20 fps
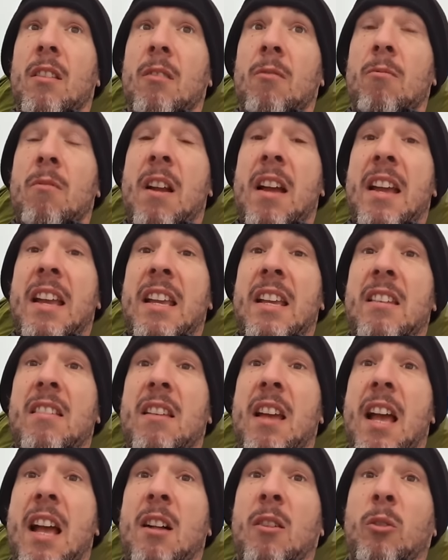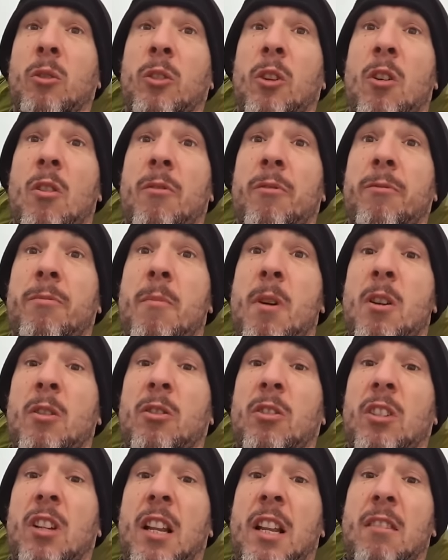rain held off
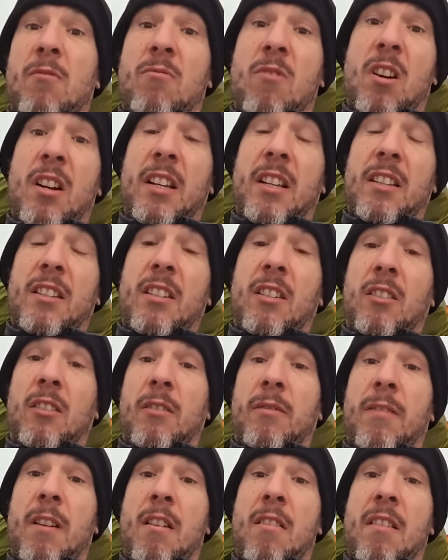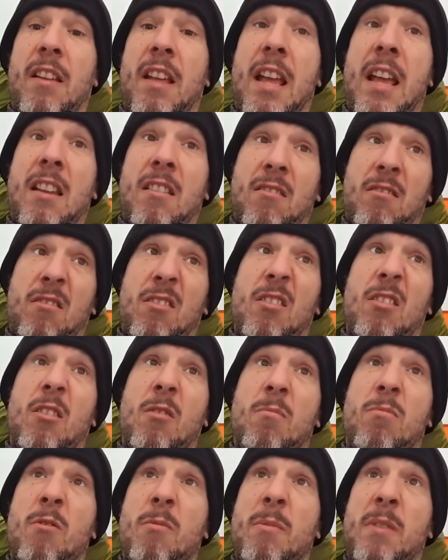mostly right until the very end. You
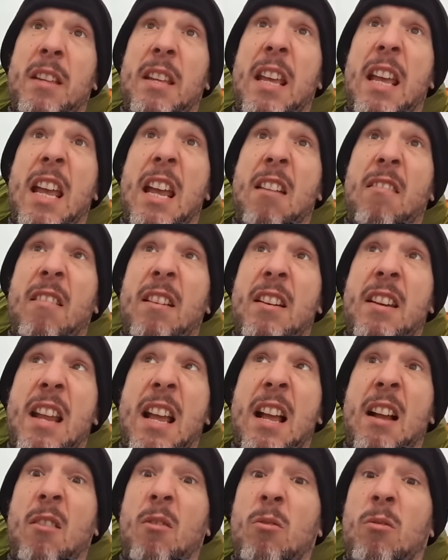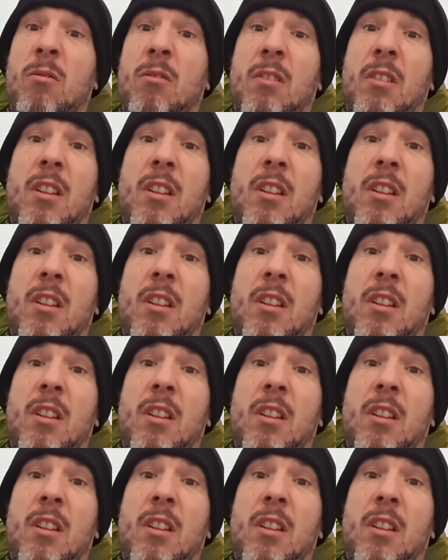can probably hear it now.